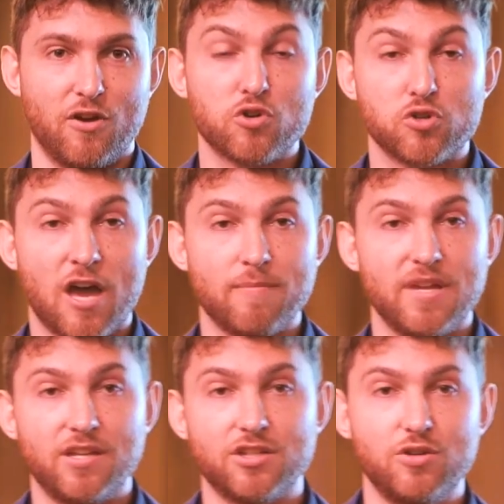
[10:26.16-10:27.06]
So that
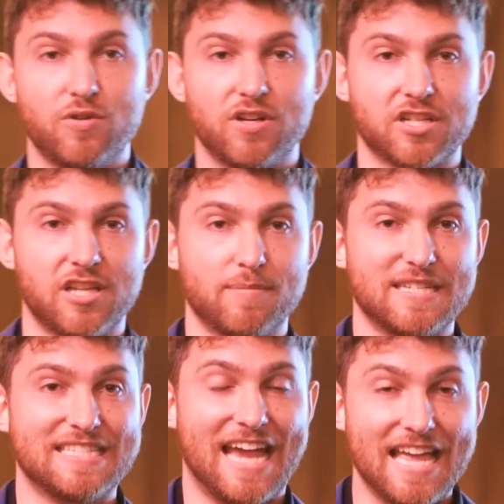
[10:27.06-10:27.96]
means you can accept
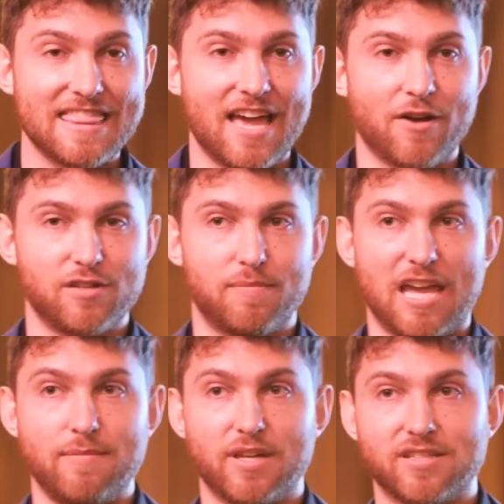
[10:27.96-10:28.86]
10,000
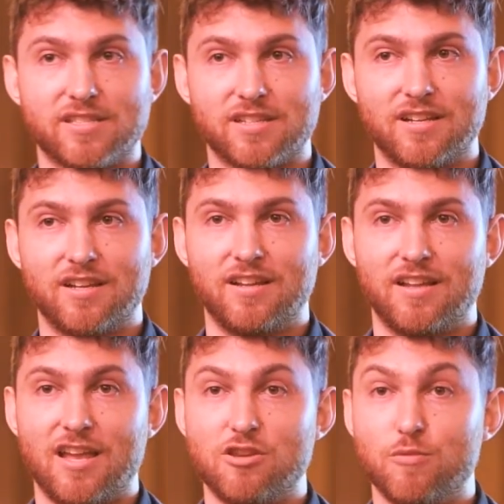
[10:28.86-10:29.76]
payments
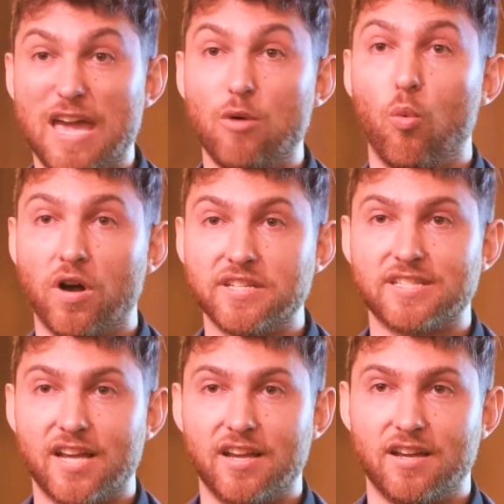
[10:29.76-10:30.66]
and you pay 1
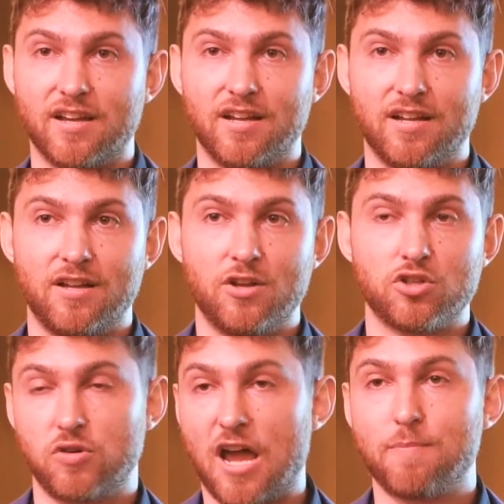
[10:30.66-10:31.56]
cent.
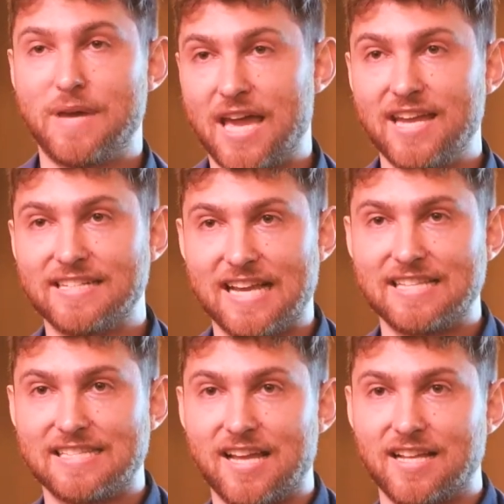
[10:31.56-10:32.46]
So now paying 10
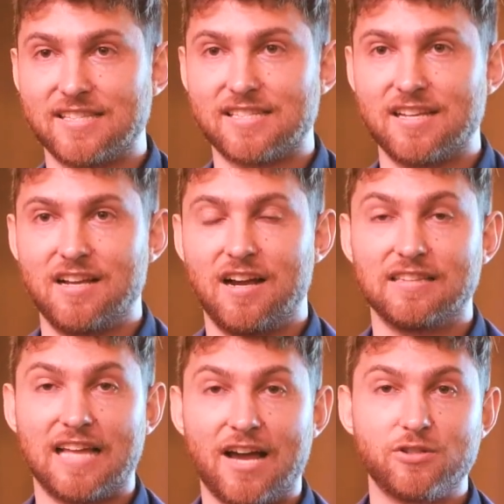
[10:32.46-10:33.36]
cents
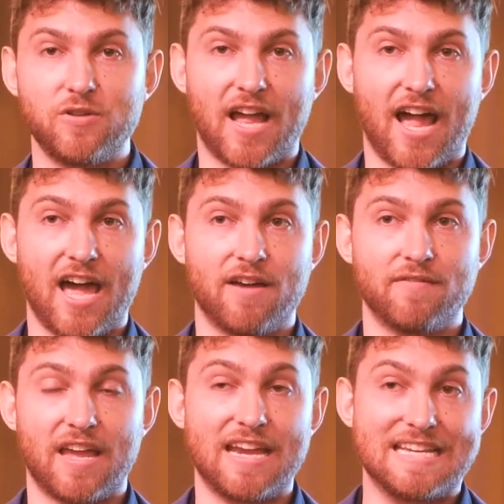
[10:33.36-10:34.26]
allows you to
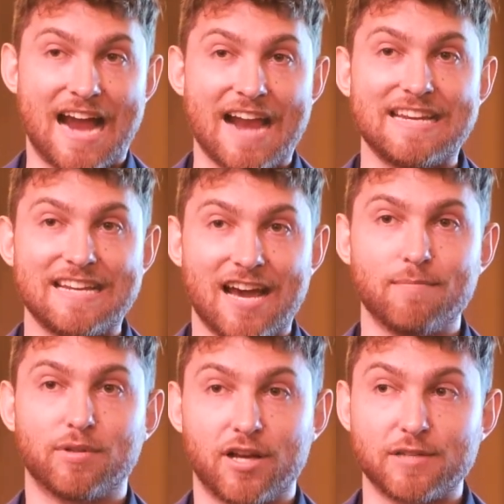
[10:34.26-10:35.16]
have a
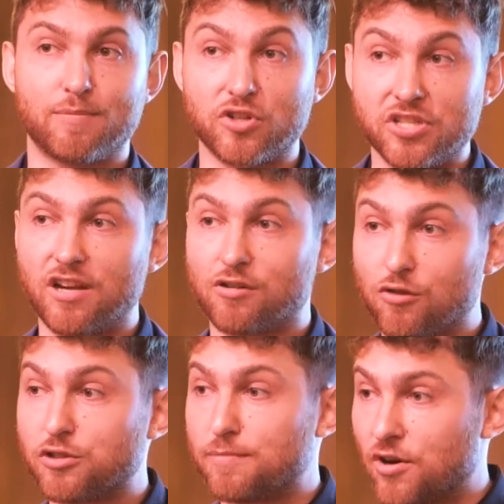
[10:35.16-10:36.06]
99+%
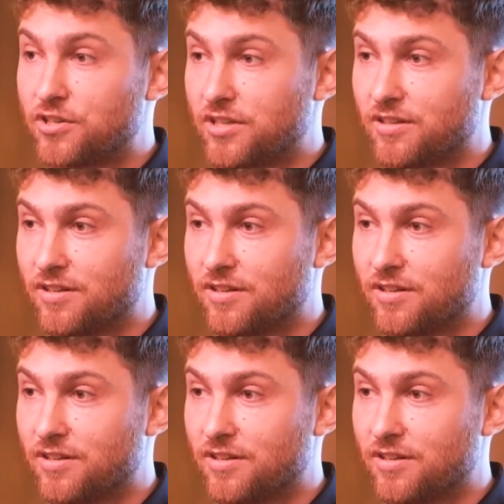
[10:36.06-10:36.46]
gross margin.